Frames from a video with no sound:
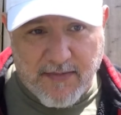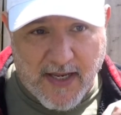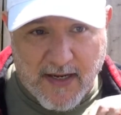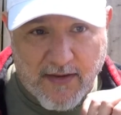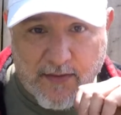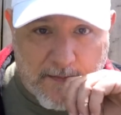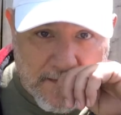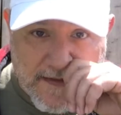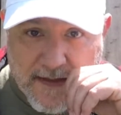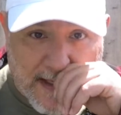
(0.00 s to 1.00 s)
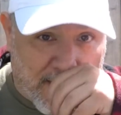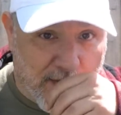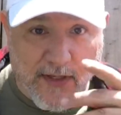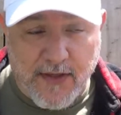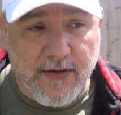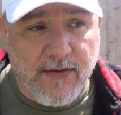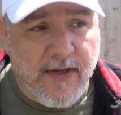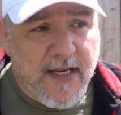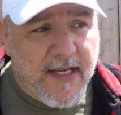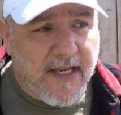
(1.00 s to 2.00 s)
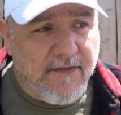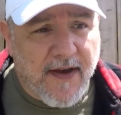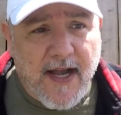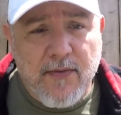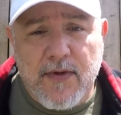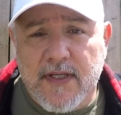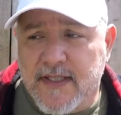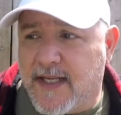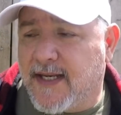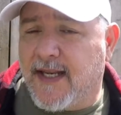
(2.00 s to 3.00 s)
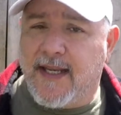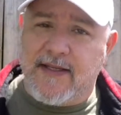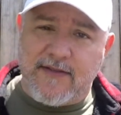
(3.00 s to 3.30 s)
love them. I really do. If I was in a